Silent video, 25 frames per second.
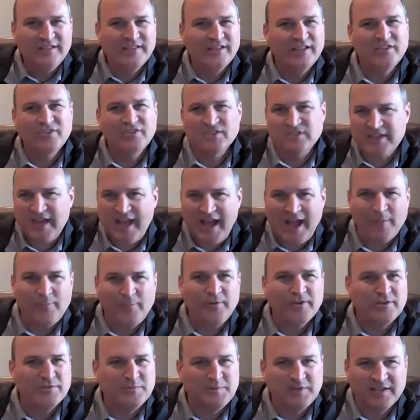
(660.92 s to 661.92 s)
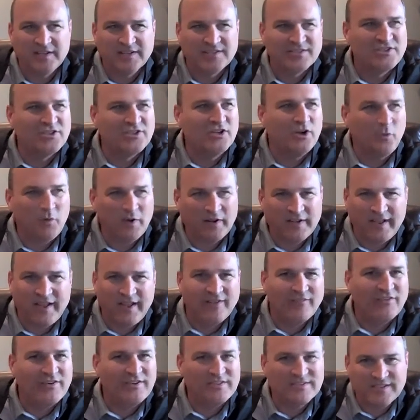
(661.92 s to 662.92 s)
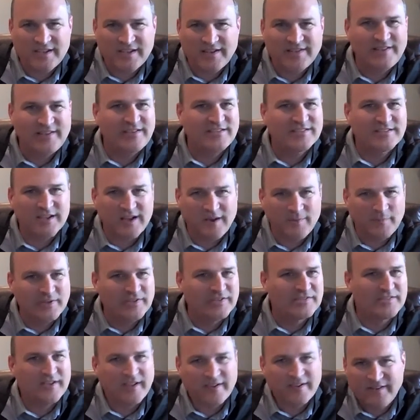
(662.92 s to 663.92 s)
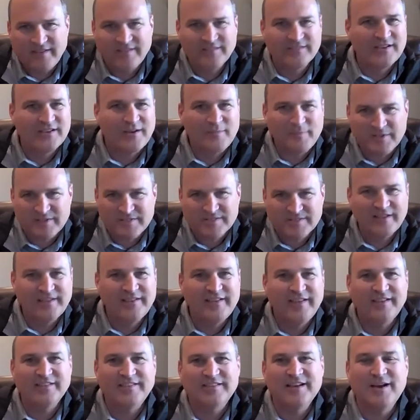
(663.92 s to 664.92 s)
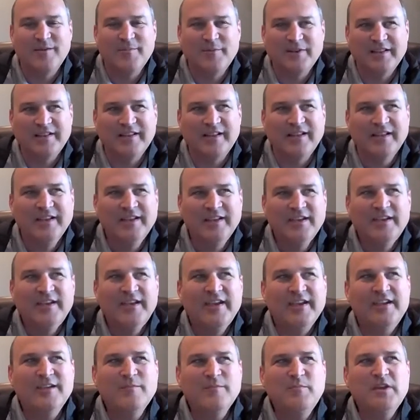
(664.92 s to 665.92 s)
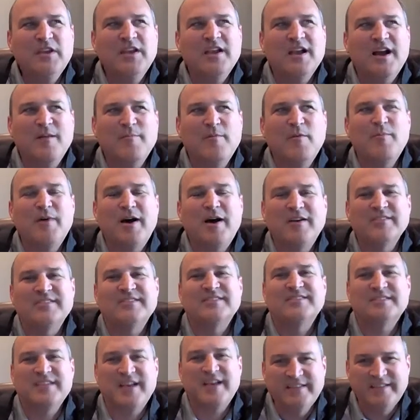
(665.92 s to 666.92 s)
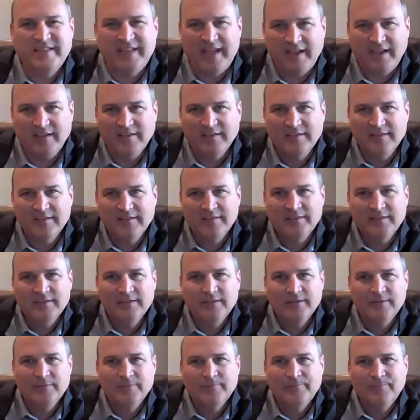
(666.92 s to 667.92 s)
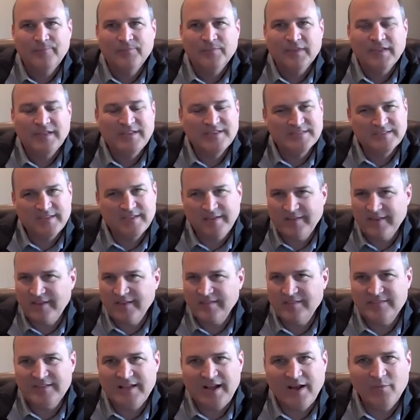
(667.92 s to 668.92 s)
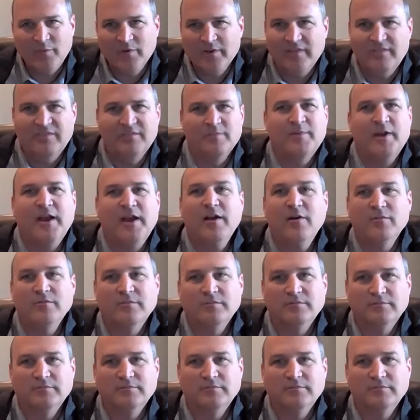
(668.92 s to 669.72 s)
that just happens because, you know what, every Sunday's coming, and it can become about Sunday. And Sunday is not what it's about.